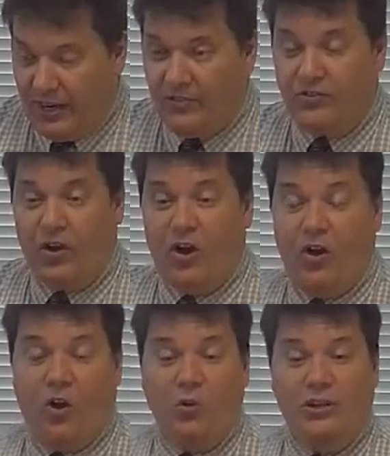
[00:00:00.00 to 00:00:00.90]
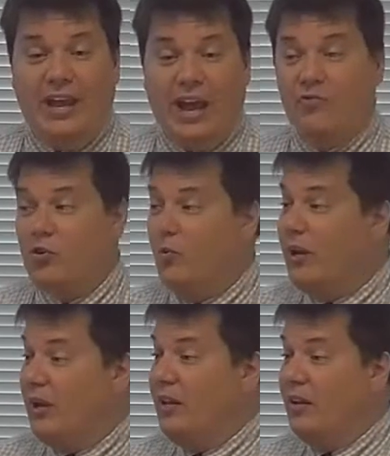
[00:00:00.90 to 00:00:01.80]
I saw only after
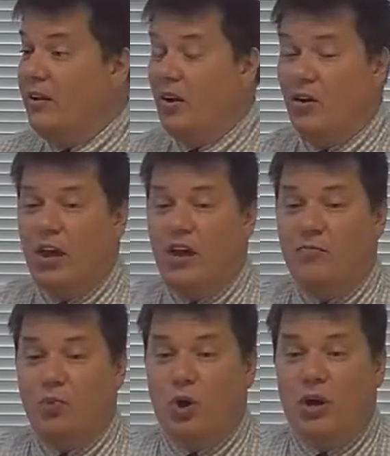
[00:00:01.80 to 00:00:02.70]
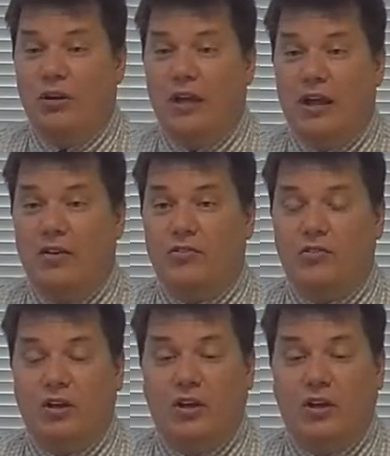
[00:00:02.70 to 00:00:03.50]
we had ended our live broadcast.